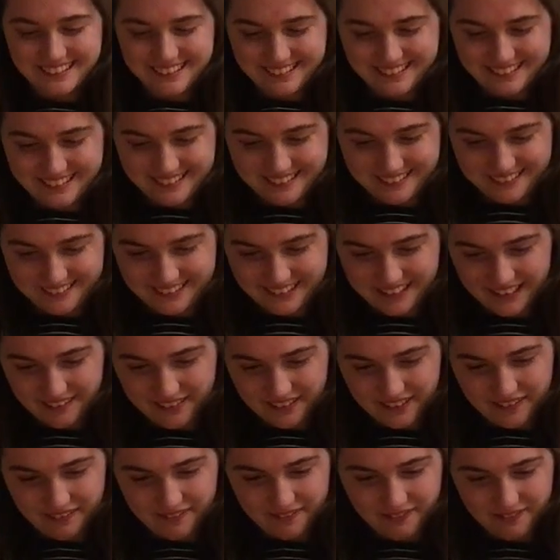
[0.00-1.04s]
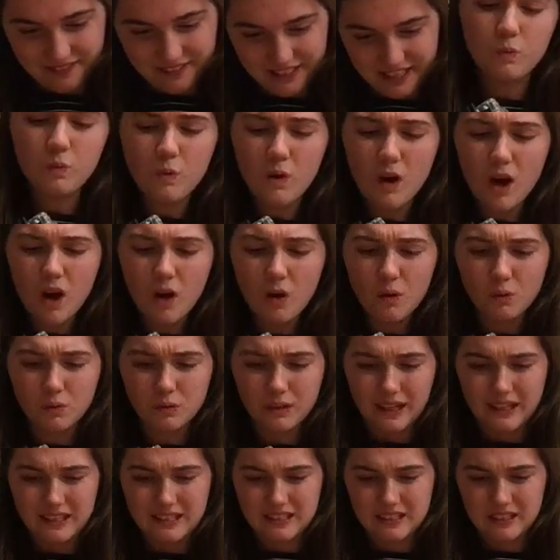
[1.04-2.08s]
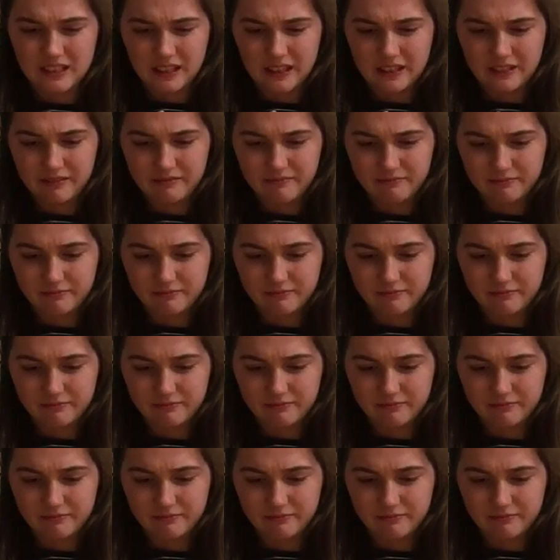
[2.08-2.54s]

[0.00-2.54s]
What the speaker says: Oh, Gabby. Whoa, that's tight.